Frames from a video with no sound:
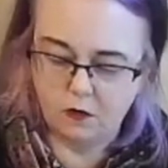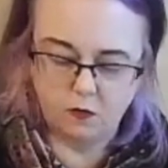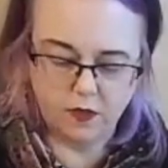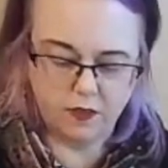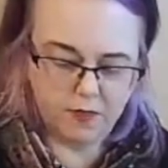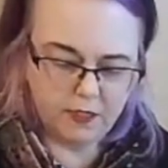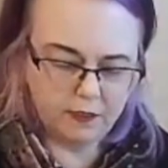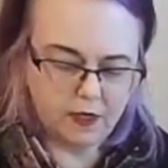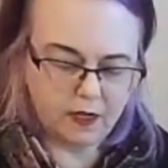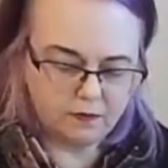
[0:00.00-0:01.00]
with a
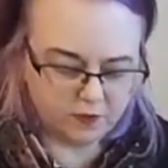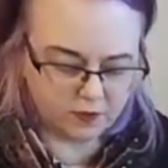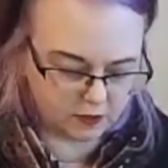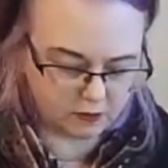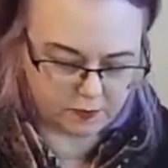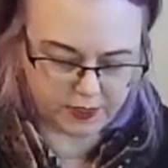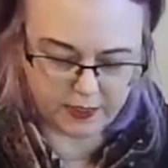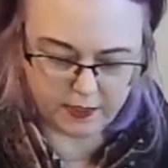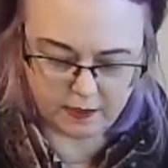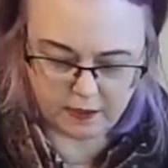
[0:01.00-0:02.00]
manila envelope in
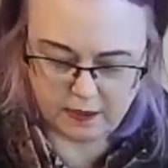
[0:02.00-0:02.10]
it.